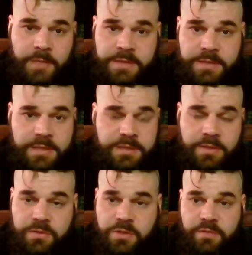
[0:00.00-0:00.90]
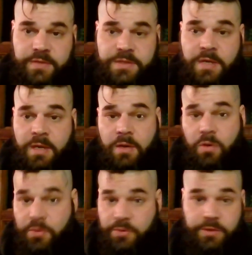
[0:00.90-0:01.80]
as an SEO service,
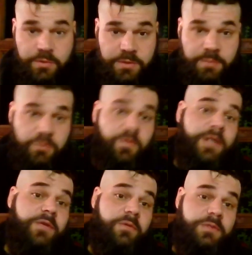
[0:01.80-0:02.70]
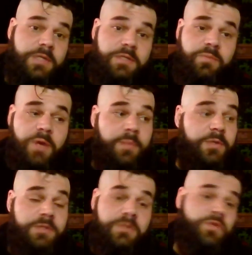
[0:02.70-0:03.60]
or you can use them to rank your own sites and
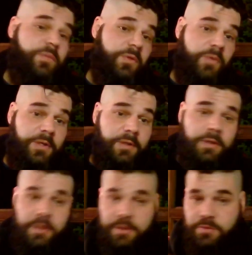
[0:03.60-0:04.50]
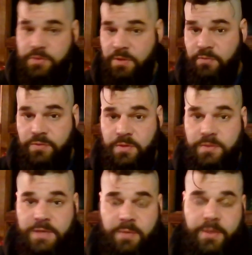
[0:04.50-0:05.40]
properties extremely quickly and get yourself
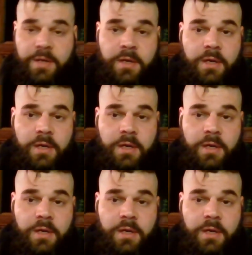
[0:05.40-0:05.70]
results that way.